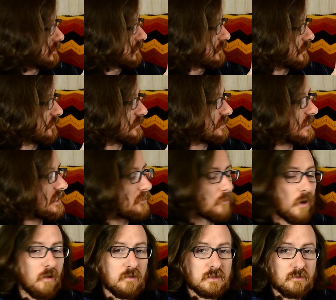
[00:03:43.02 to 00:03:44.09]
Now the T
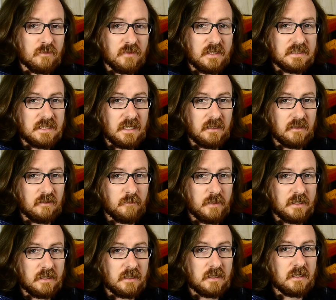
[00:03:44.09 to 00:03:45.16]
row is where things get a little
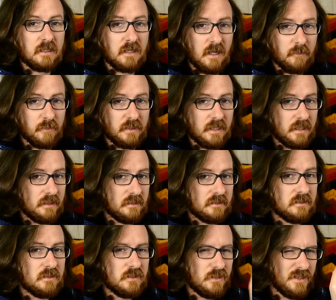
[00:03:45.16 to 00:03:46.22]
bit complicated,
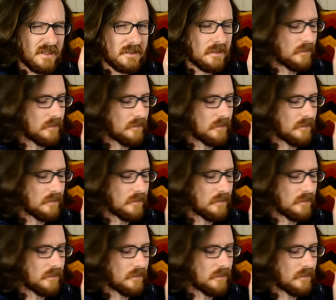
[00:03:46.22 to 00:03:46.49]
just a